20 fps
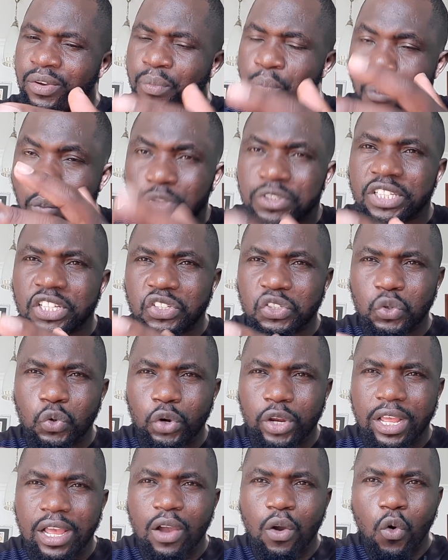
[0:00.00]
Moses
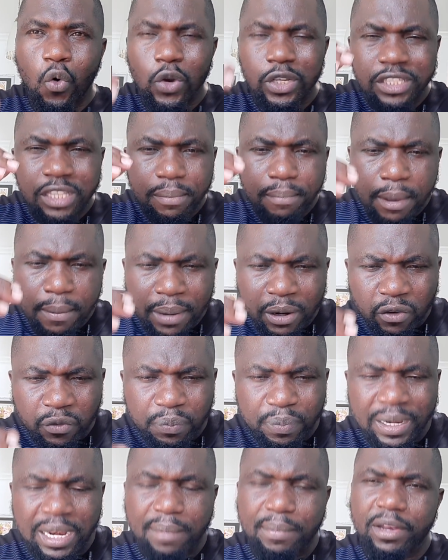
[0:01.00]
Kuria, who is the member of
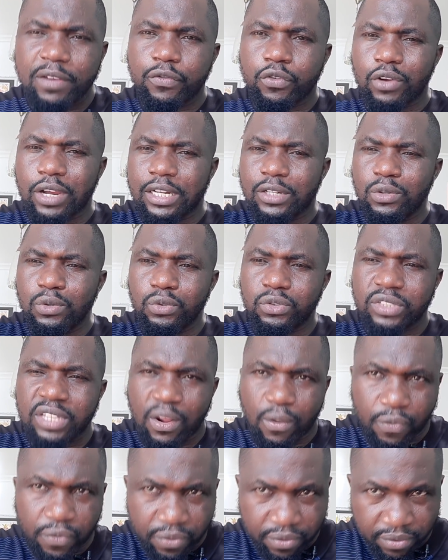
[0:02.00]
parliament for Gatundu South,